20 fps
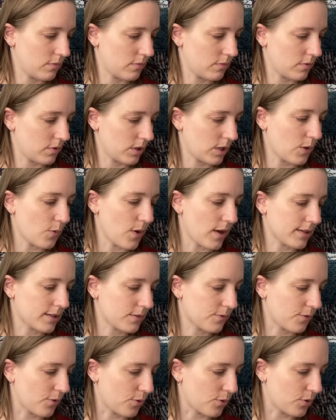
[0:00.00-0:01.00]
US
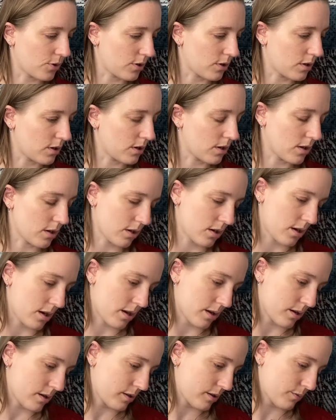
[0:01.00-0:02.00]
for
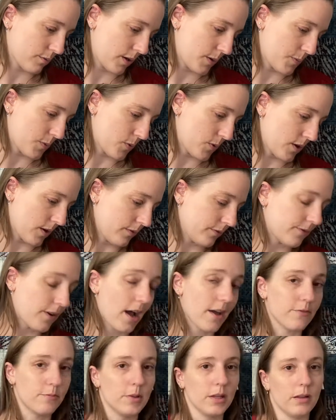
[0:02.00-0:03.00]
uh,
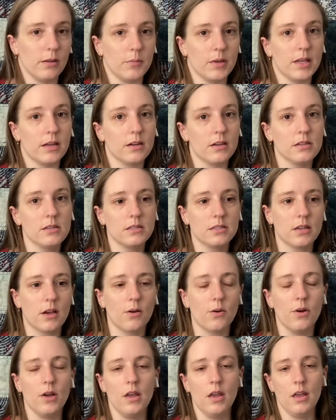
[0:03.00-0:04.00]
3.5 millimeters.
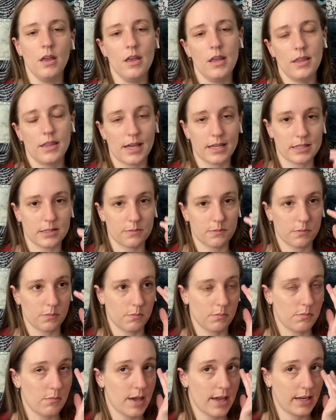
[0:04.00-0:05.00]
So that's
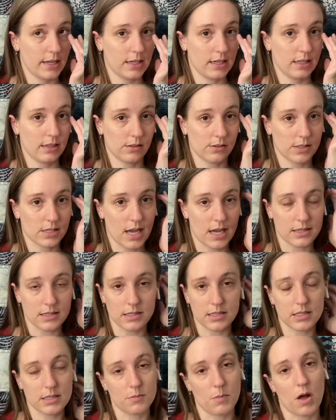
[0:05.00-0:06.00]
many needle
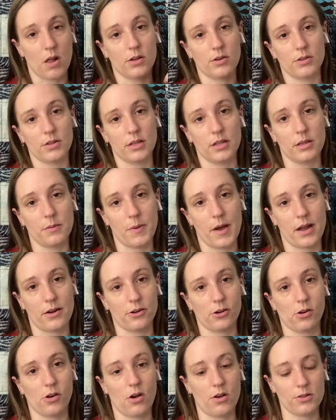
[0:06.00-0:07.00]
sizes smaller than the
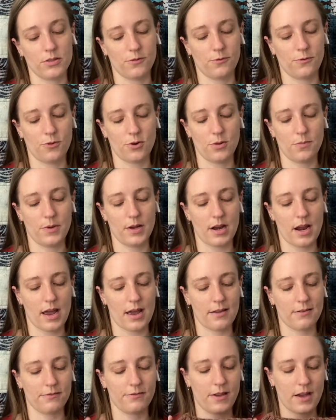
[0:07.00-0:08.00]
pattern calls for, but I
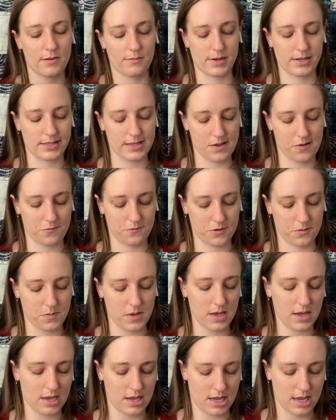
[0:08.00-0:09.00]
have found myself to
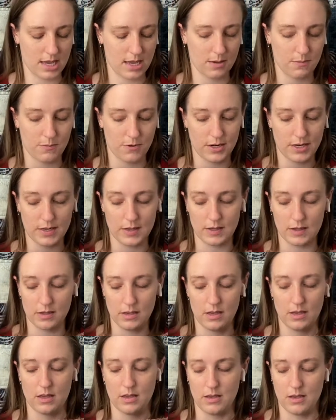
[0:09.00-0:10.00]
be a pretty
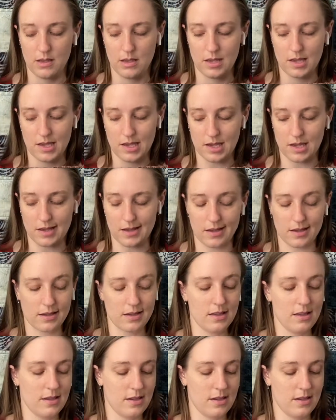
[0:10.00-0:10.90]
uh,